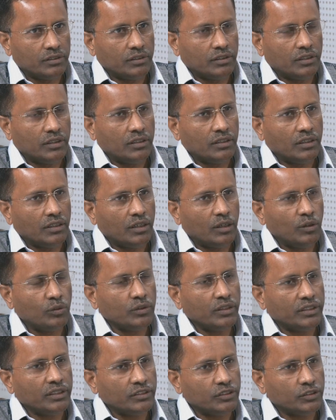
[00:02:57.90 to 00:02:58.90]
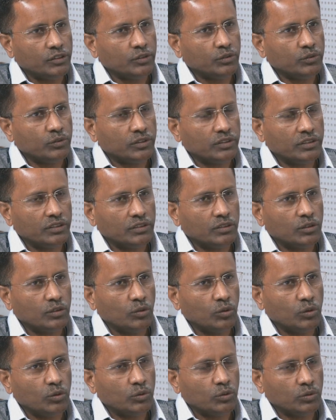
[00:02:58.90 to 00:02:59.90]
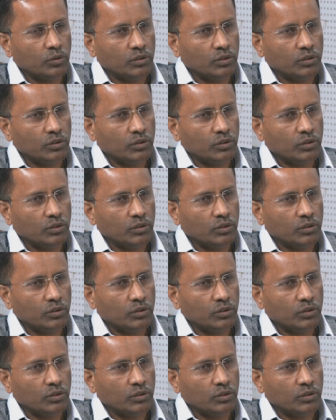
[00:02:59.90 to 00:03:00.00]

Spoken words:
and how the institutions go through the